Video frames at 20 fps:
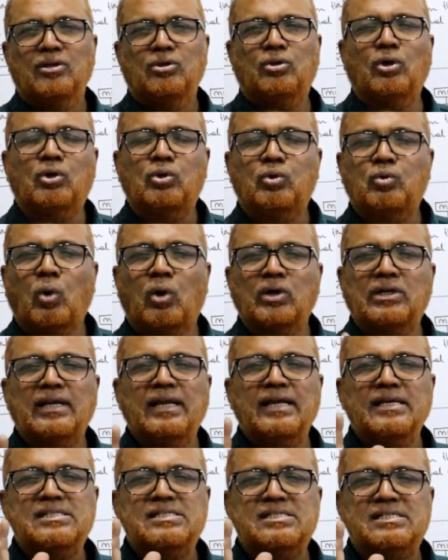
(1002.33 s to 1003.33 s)
So
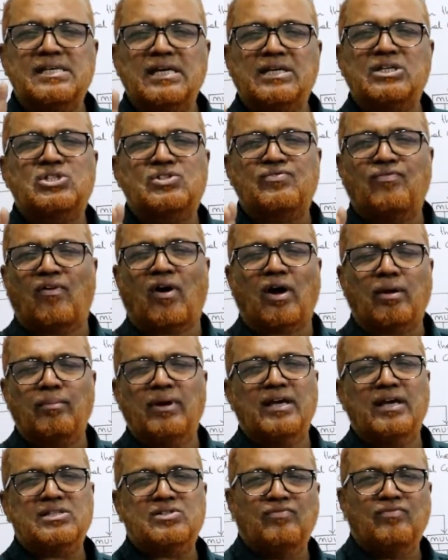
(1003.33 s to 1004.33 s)
totally 6
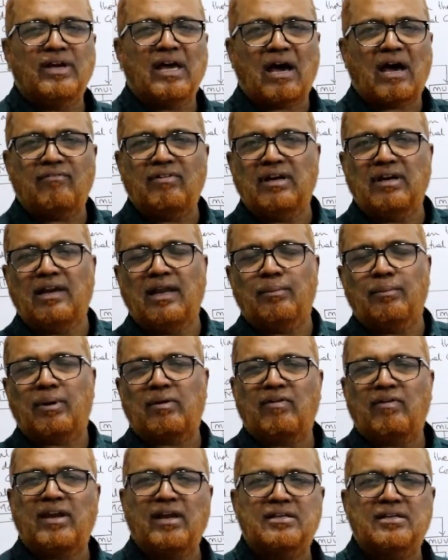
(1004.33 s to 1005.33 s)
formulas we have in
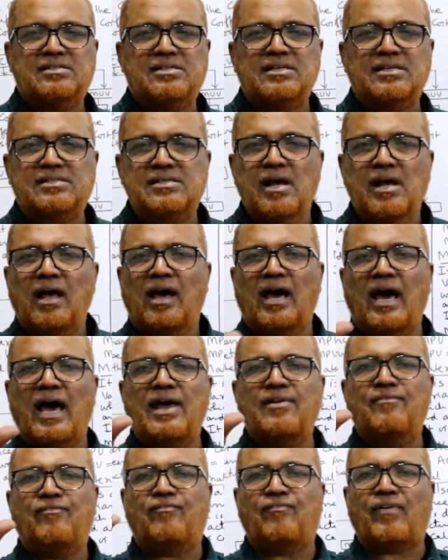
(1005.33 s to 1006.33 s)
labor variances
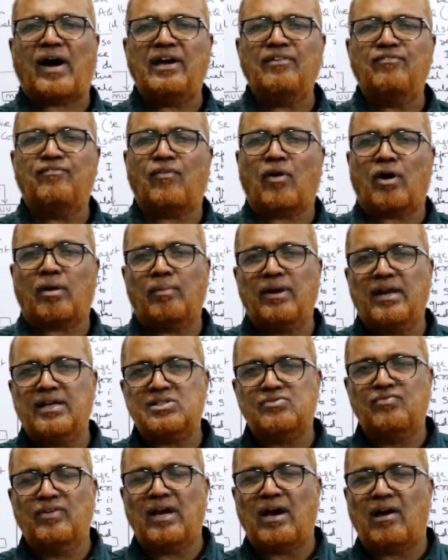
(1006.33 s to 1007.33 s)
and 5
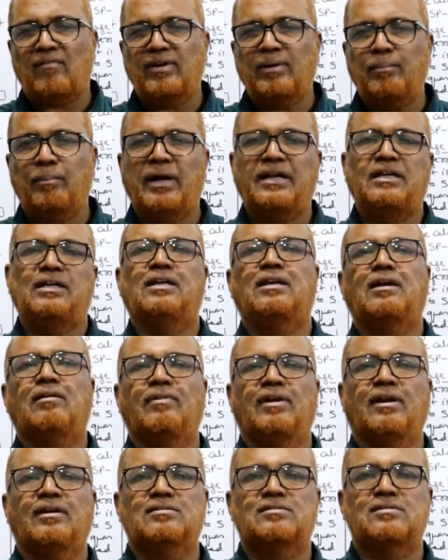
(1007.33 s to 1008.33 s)
formulas we have in material
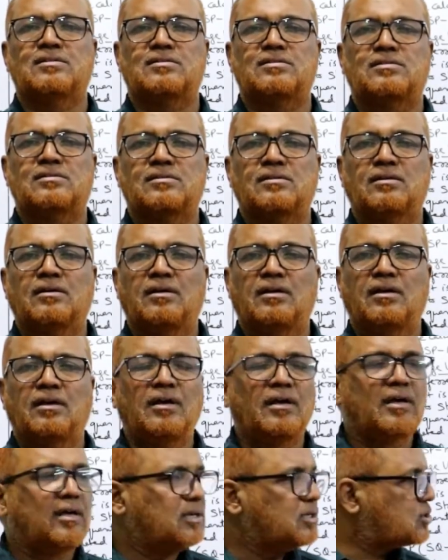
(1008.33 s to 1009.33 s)
variances.
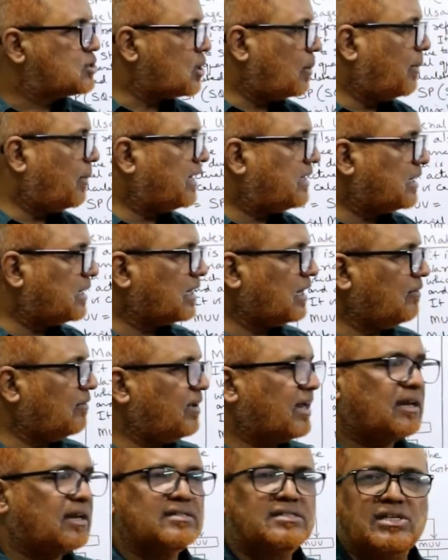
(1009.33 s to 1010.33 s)
So material
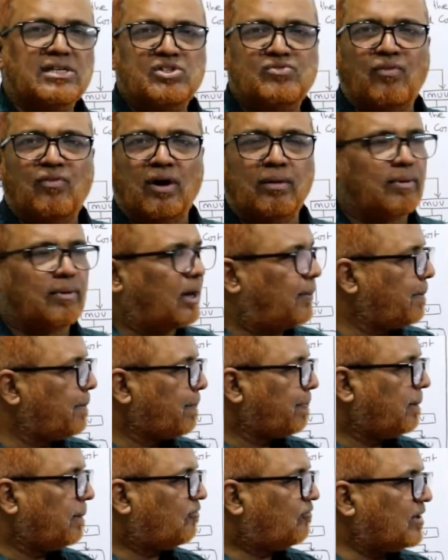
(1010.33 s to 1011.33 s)
variances formula,
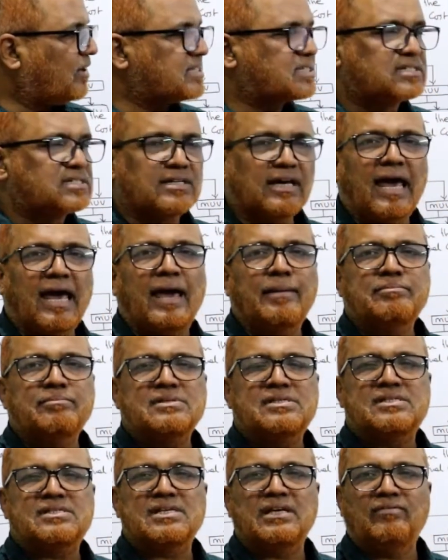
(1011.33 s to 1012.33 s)
first
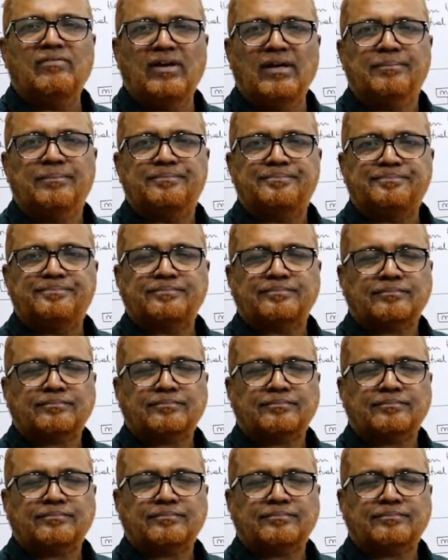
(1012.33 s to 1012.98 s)
MCV.